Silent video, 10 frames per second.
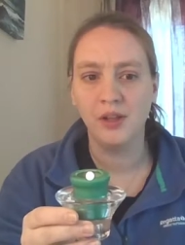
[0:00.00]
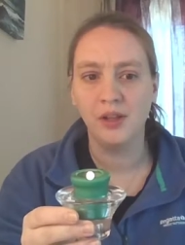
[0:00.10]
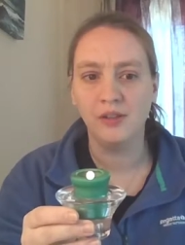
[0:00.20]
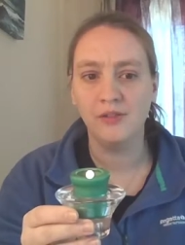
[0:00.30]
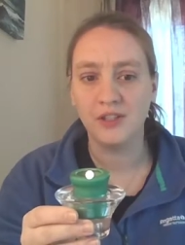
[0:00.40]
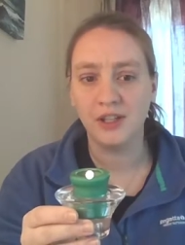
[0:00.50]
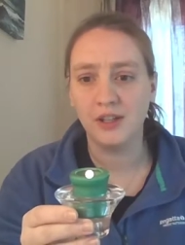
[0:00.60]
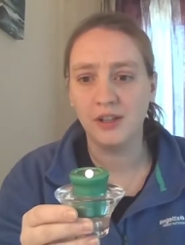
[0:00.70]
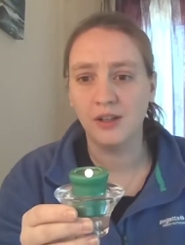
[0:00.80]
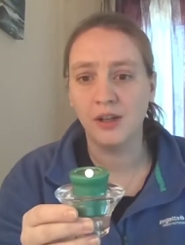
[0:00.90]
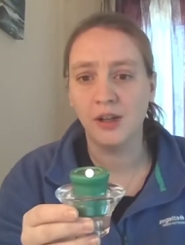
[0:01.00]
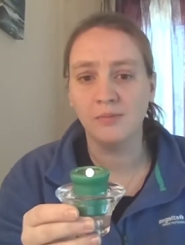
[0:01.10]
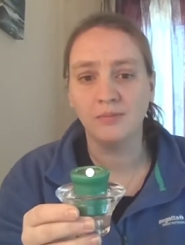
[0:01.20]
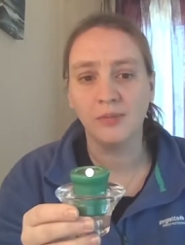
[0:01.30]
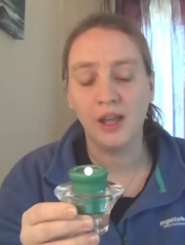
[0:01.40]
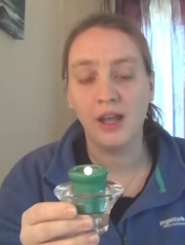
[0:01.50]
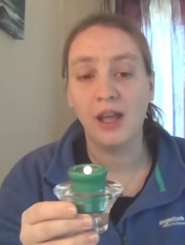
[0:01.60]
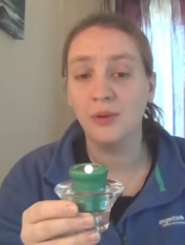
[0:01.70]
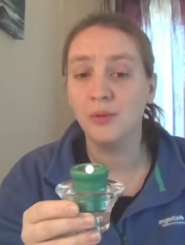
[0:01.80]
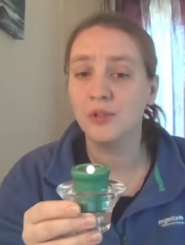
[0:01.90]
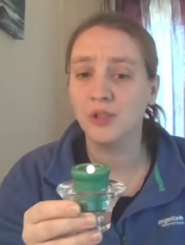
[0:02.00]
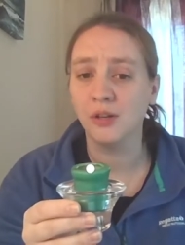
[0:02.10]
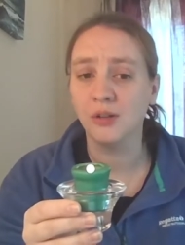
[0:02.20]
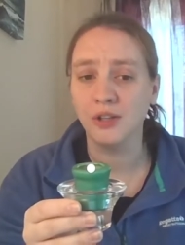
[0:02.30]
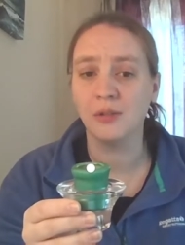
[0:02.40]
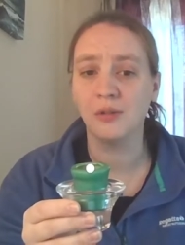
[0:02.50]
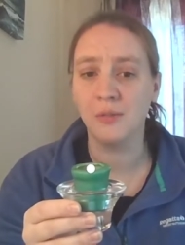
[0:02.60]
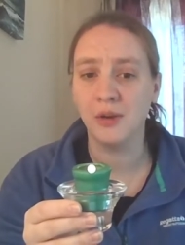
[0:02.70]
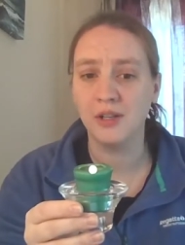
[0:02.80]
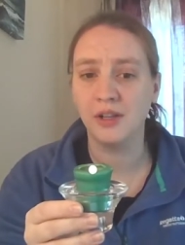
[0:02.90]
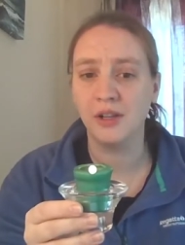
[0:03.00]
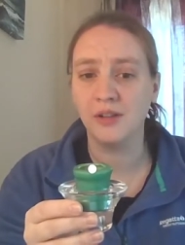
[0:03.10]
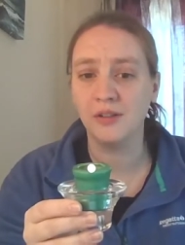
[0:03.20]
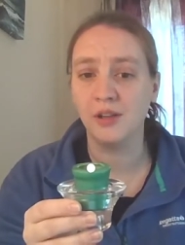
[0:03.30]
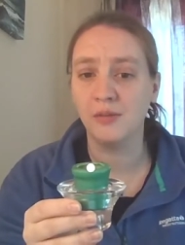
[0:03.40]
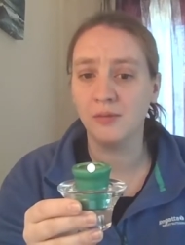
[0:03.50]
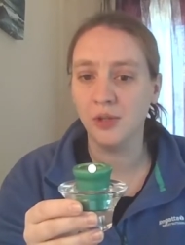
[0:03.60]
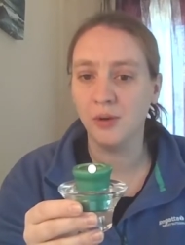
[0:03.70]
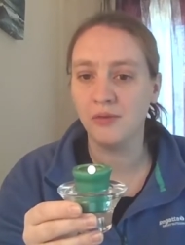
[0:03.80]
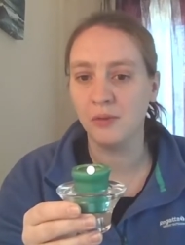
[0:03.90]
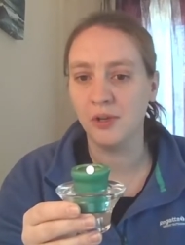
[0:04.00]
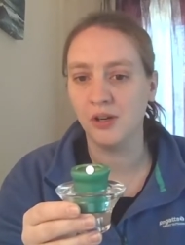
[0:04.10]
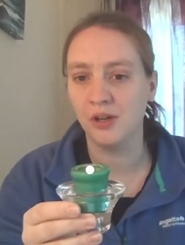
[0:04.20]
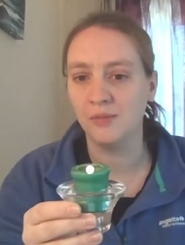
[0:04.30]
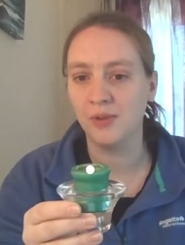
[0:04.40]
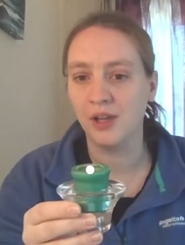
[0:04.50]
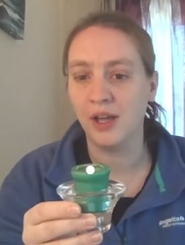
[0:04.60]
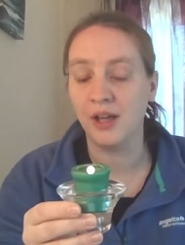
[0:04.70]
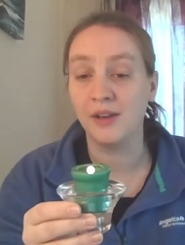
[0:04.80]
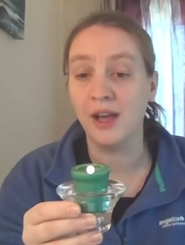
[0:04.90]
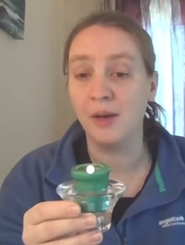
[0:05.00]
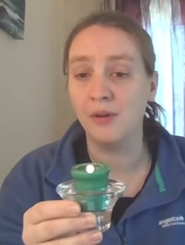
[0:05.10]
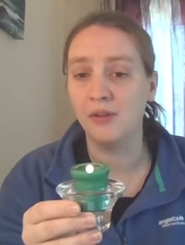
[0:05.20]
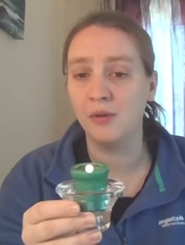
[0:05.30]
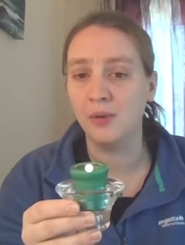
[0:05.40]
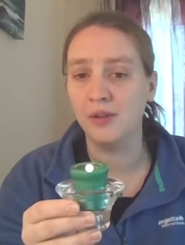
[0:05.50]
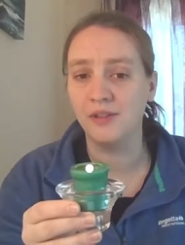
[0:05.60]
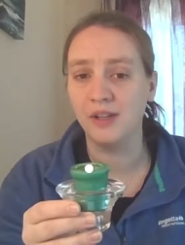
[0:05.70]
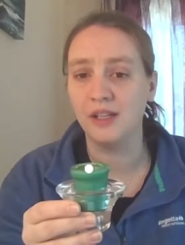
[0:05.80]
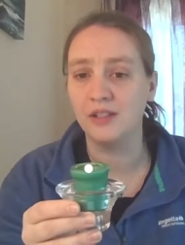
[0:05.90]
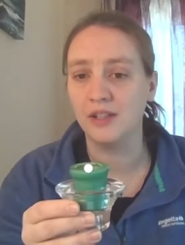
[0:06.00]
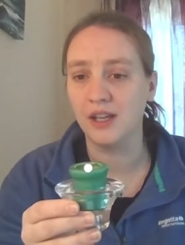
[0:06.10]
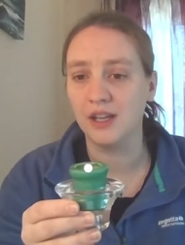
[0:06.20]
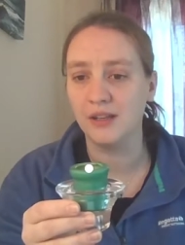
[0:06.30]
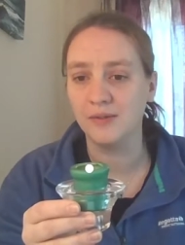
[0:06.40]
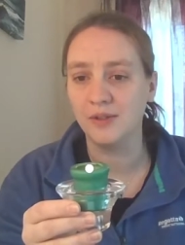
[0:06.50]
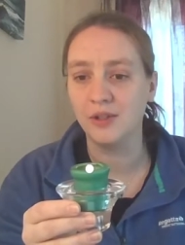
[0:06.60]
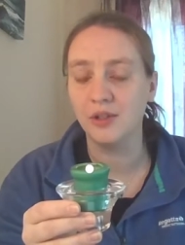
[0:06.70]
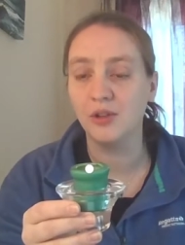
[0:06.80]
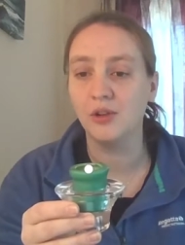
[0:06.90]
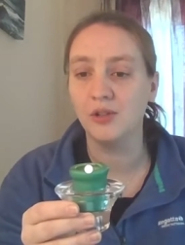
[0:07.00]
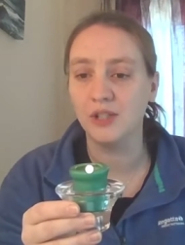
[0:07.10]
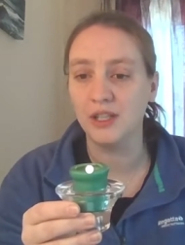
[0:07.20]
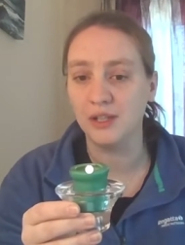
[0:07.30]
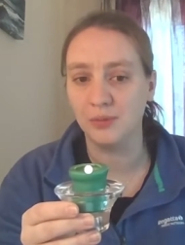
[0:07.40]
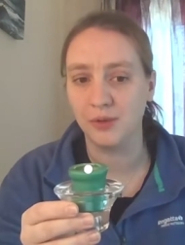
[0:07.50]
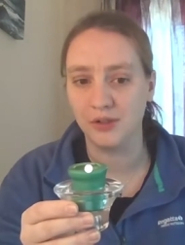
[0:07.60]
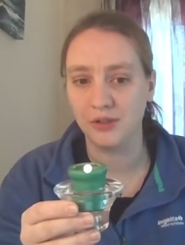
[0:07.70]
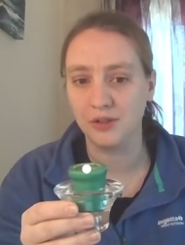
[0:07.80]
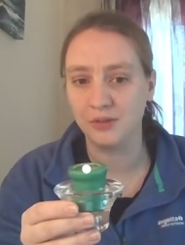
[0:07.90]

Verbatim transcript: physic, um, and also as a reminder that whoever we are and however we're feeling today, God is with us.